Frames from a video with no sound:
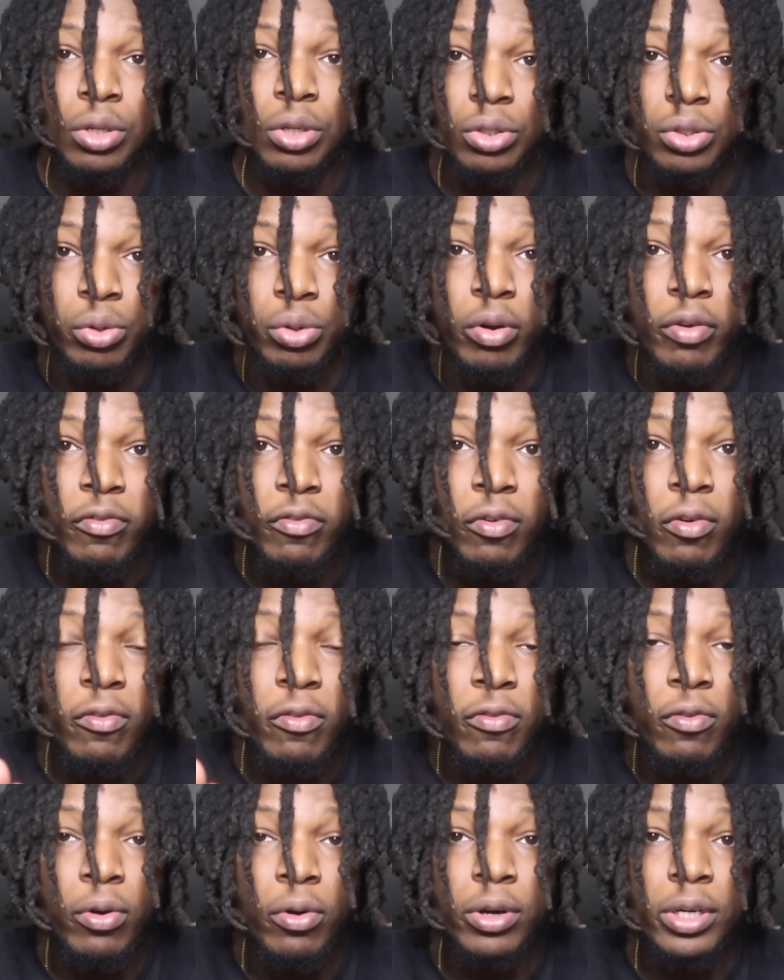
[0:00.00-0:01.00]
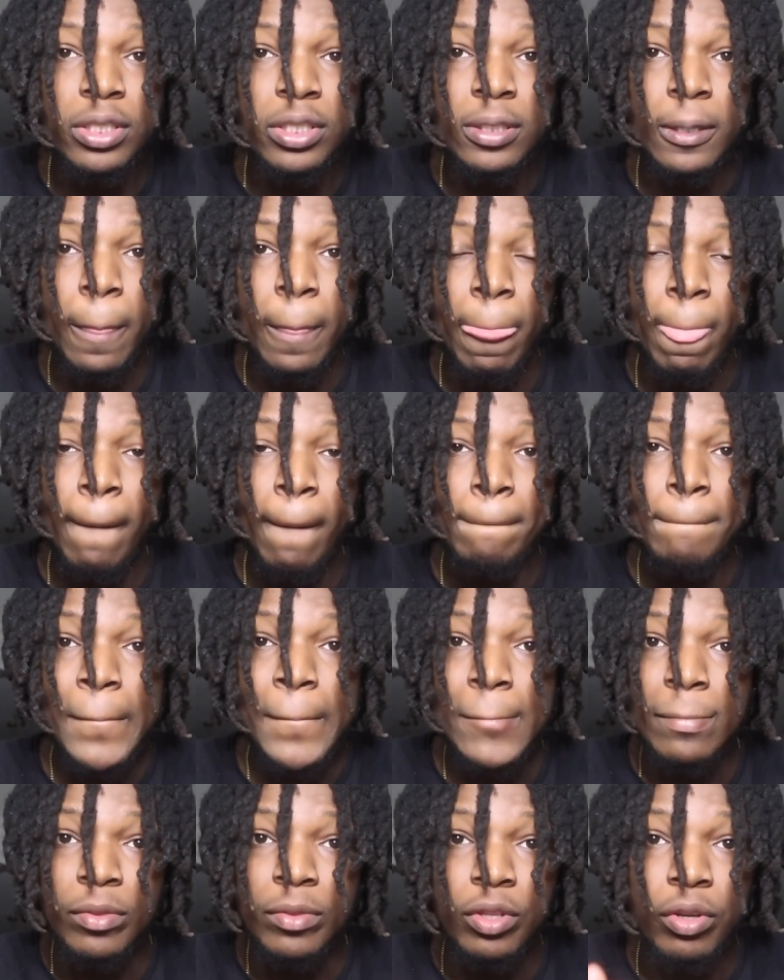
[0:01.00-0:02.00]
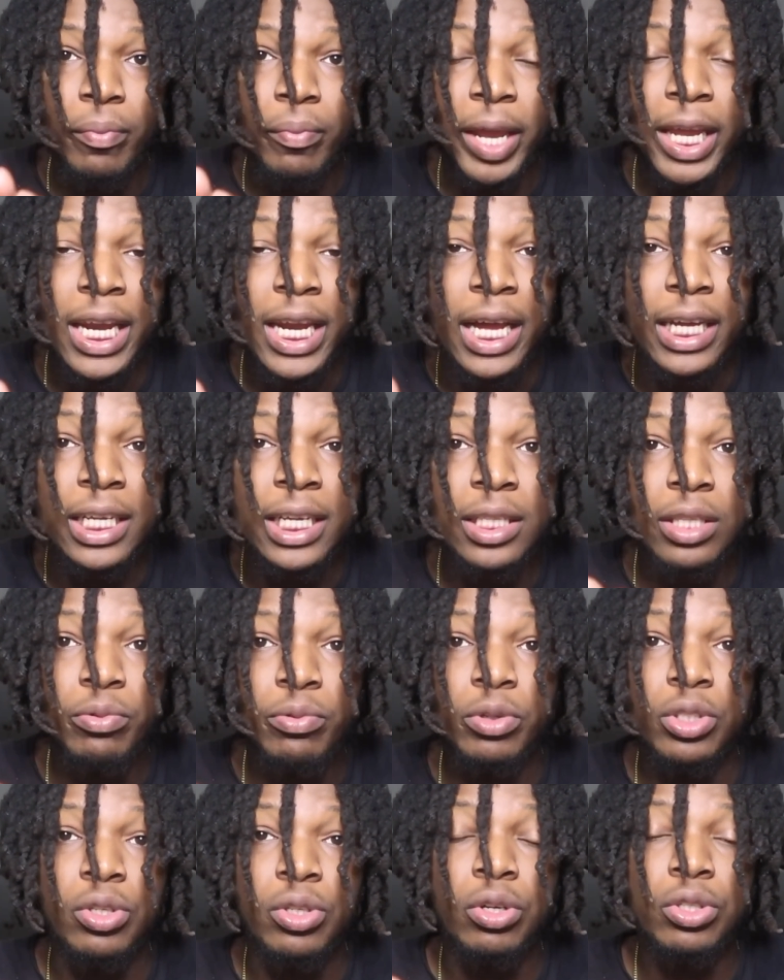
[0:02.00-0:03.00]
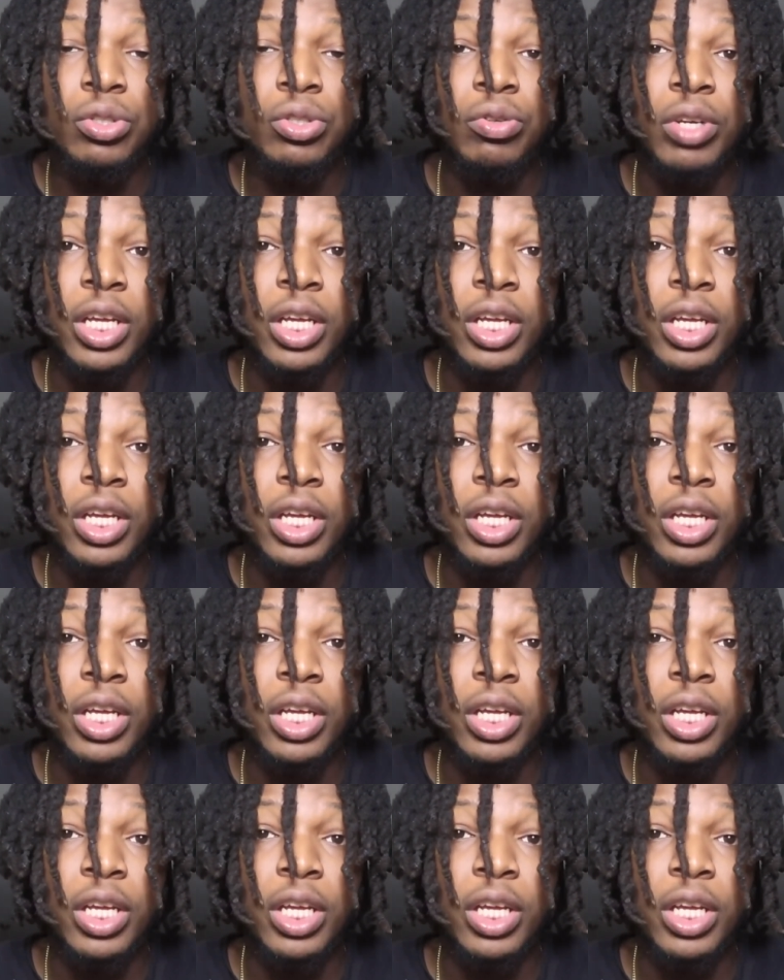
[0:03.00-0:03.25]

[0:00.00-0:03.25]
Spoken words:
You do it full force, you may not get the results you